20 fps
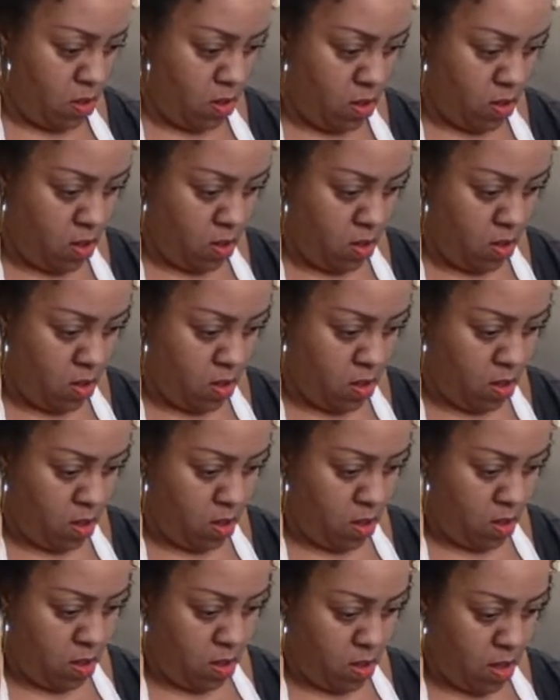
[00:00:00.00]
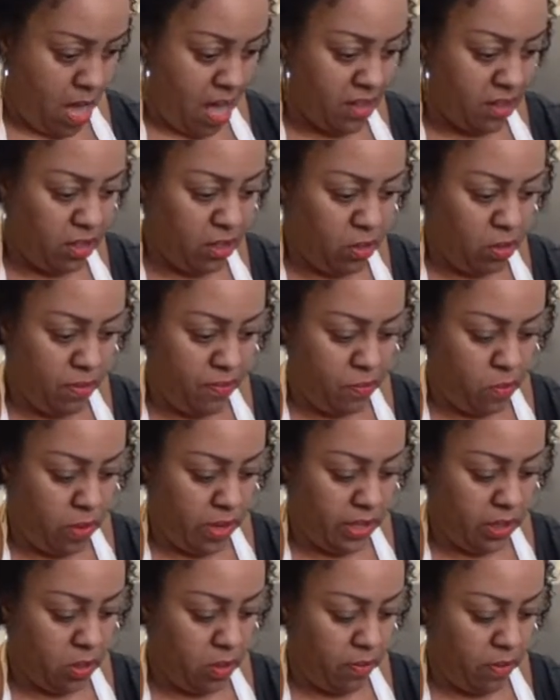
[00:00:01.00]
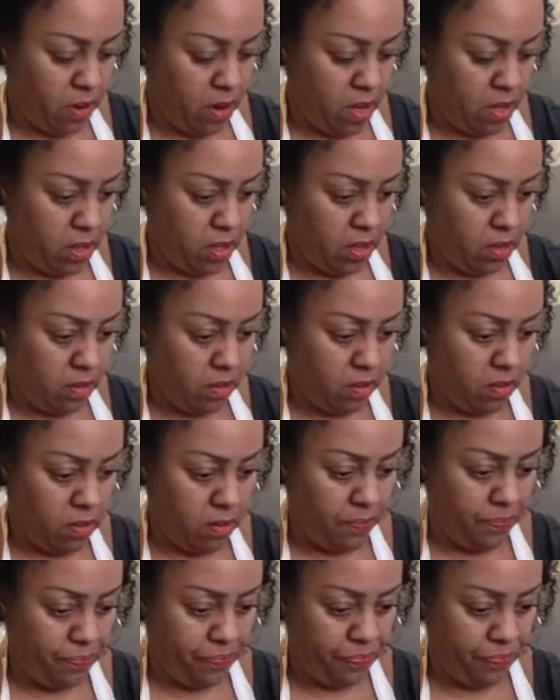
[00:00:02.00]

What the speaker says: I'll just do a voiceover on this,